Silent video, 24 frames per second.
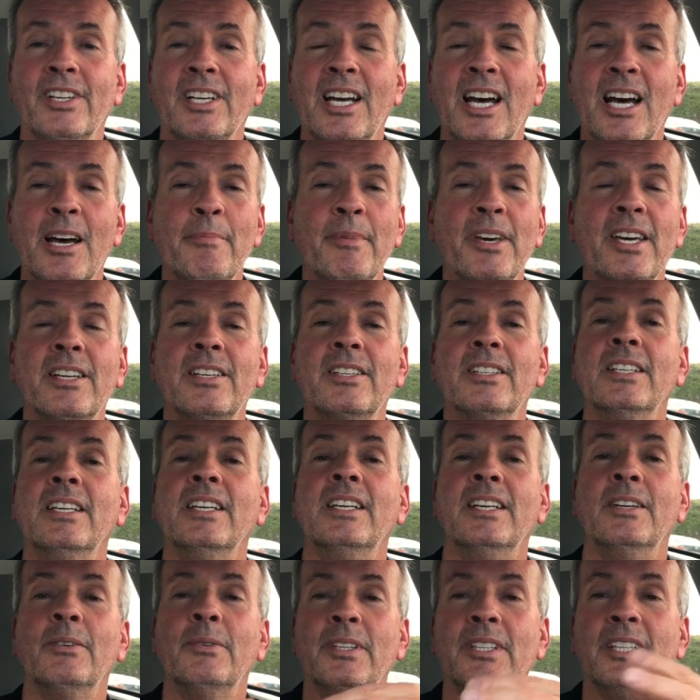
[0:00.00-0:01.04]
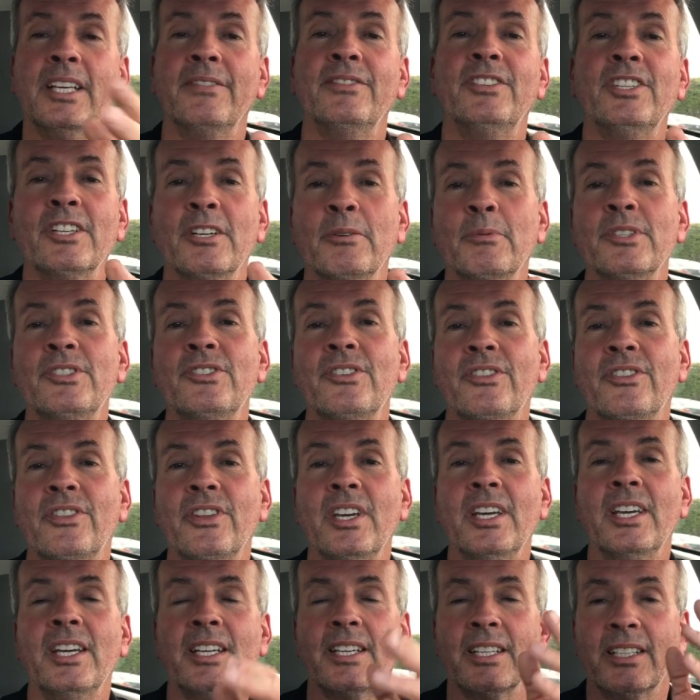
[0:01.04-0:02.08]
a comment. We'd love to hear what you
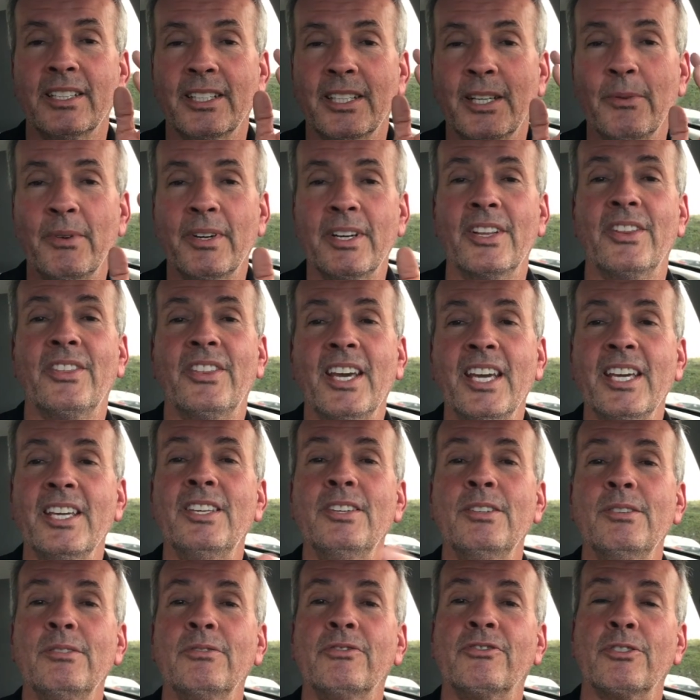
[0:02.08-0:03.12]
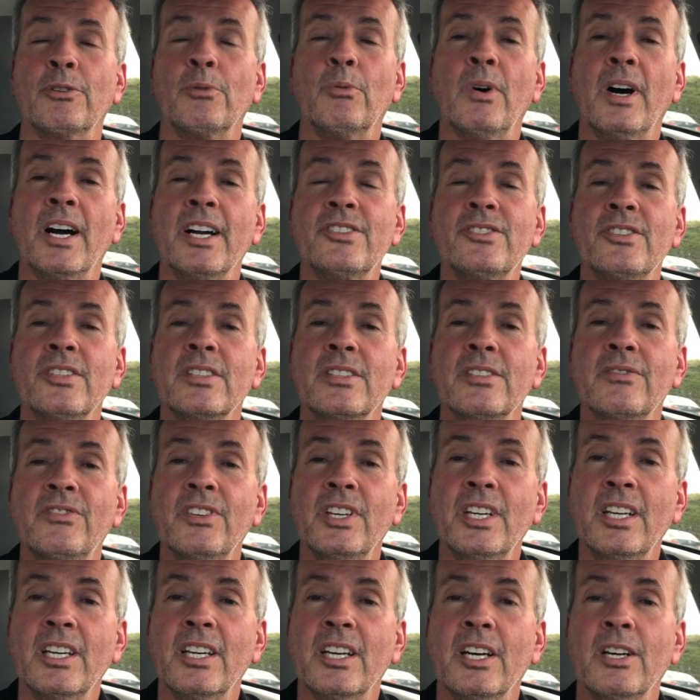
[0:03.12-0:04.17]
think. I want to thank you for watching the
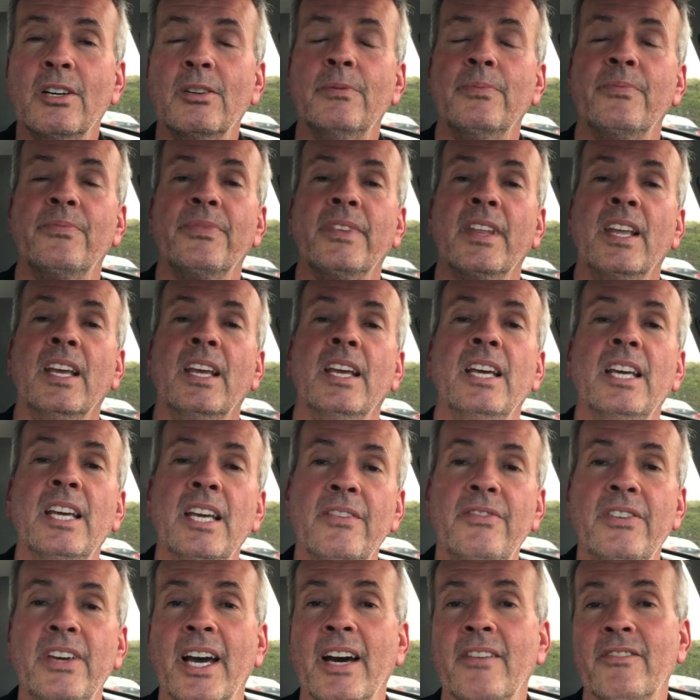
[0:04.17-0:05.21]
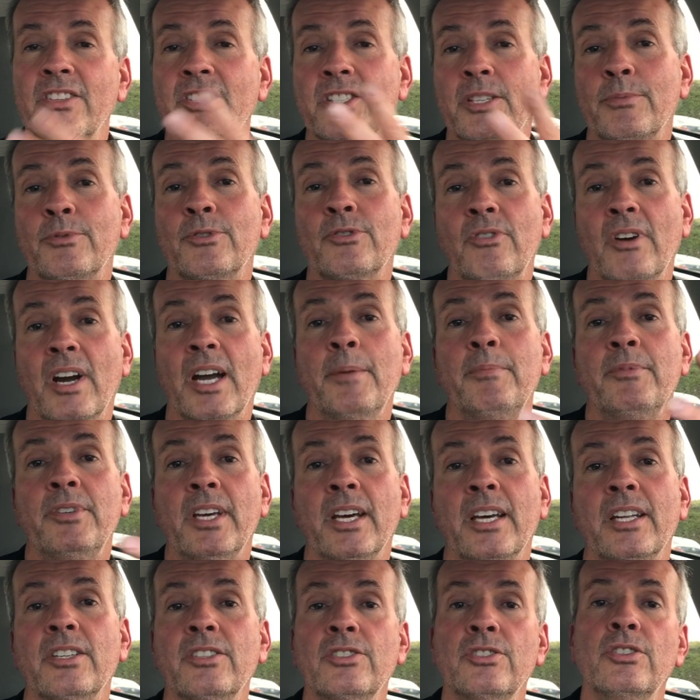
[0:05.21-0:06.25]
video. If you haven't subscribed
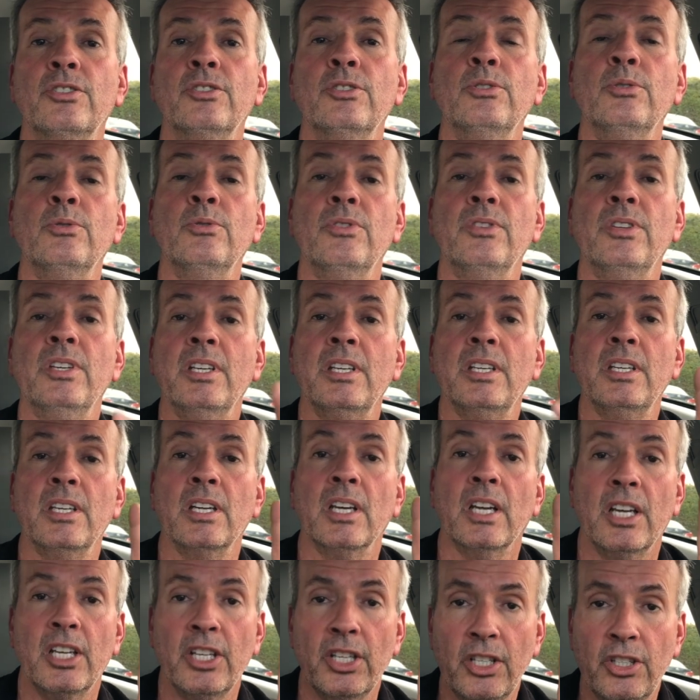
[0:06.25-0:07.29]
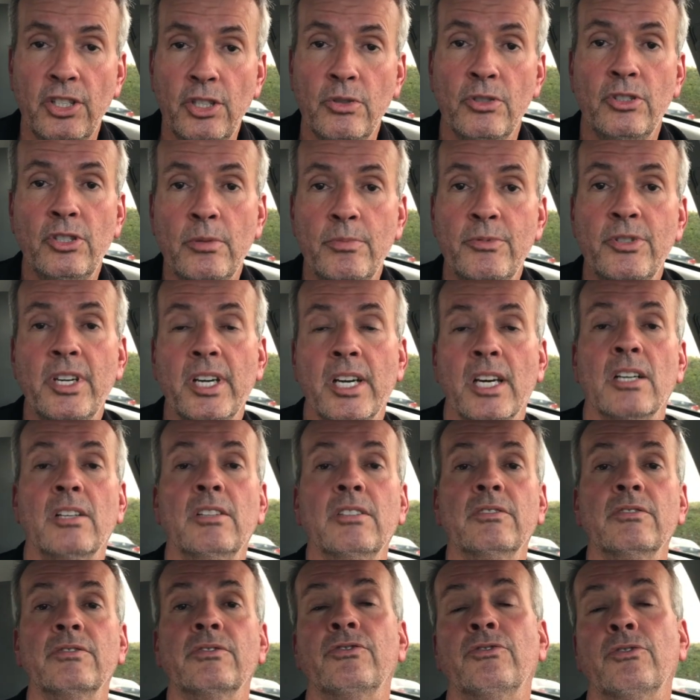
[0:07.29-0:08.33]
yet to the YouTube
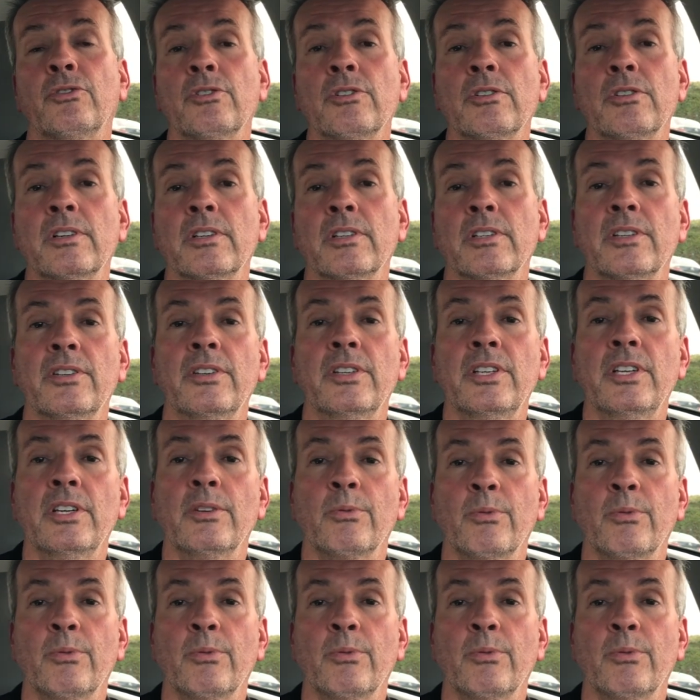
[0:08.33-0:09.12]
channel for The